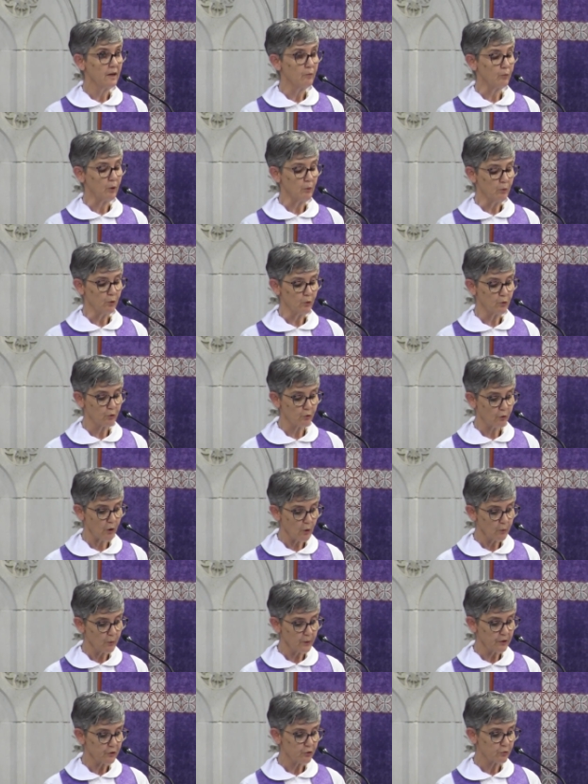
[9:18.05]
we will
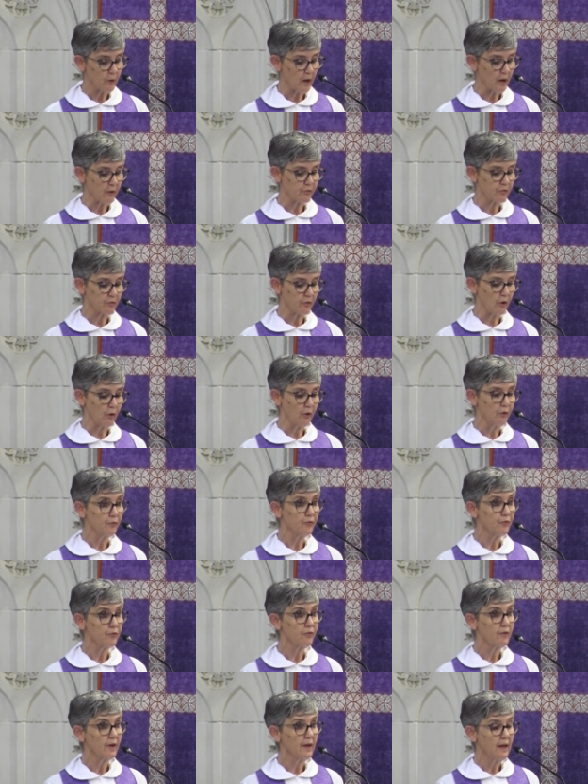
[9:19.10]
grow into
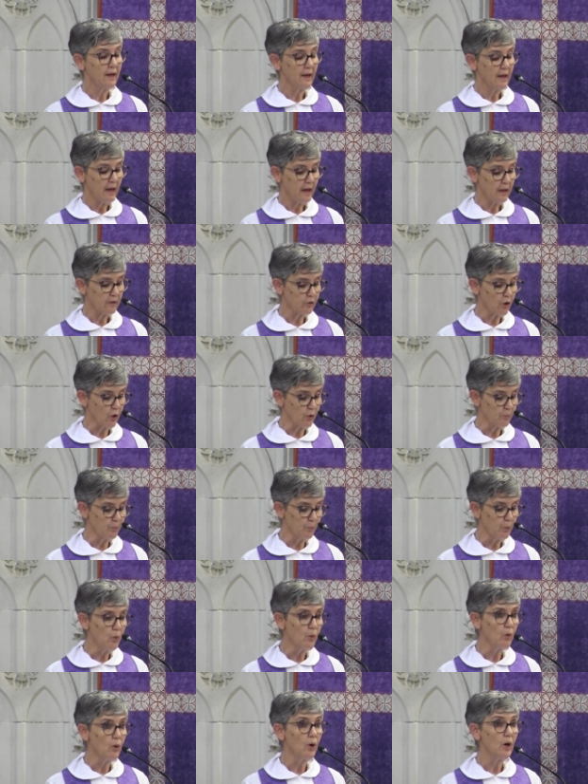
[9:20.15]
ourselves, and know
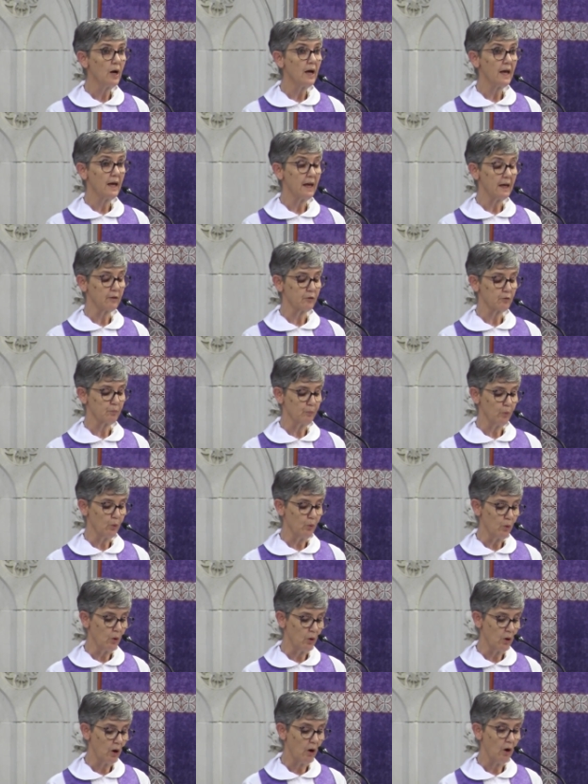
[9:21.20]
more and
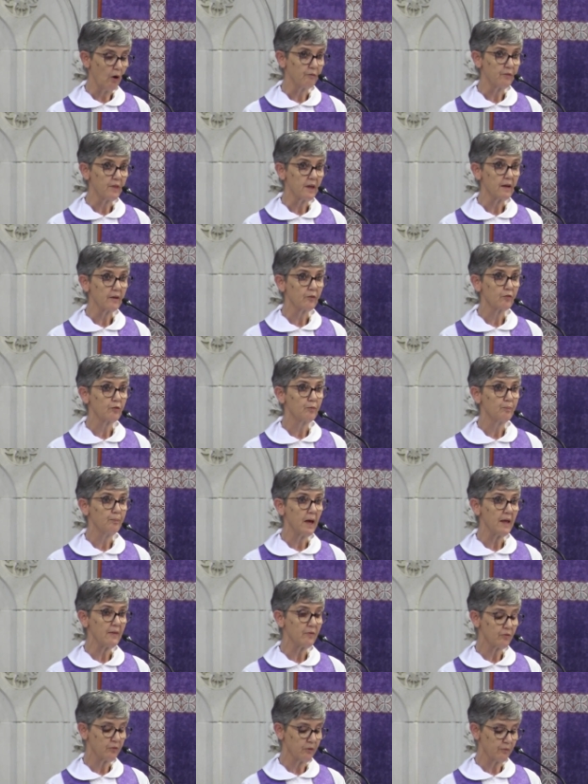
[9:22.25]
more of the
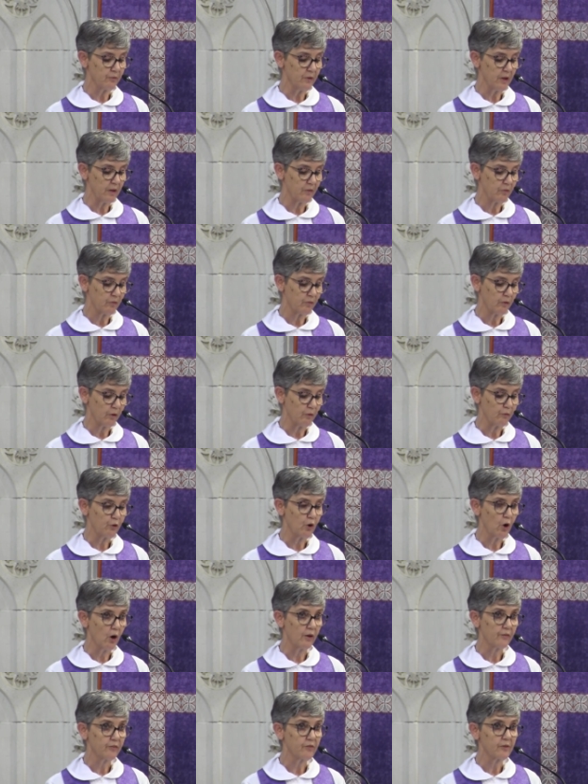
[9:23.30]
expansiveness of
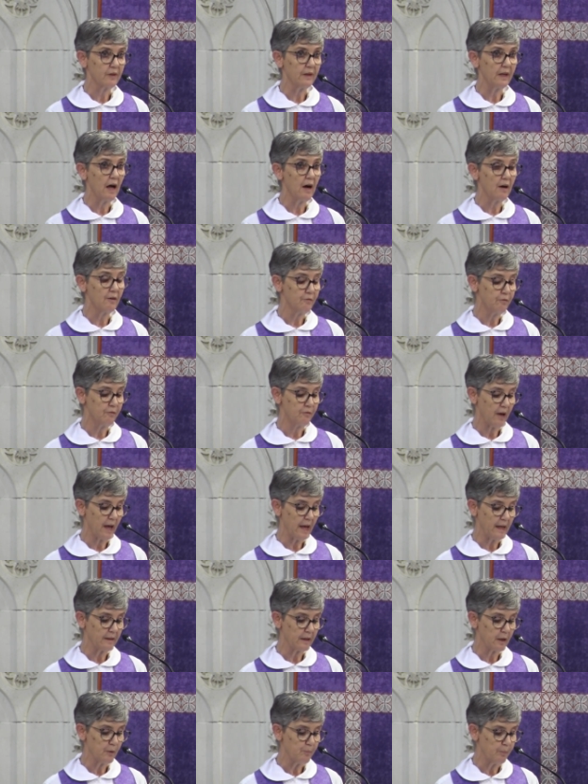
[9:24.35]
God's love
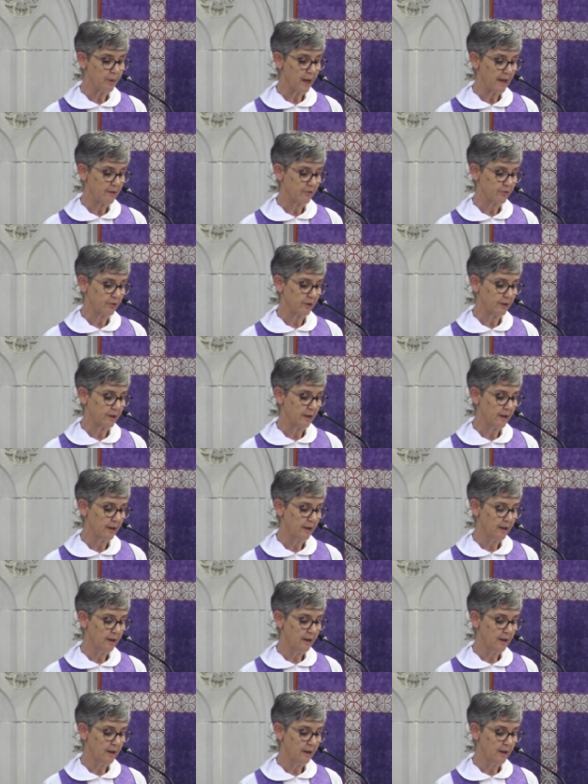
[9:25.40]
and compassion,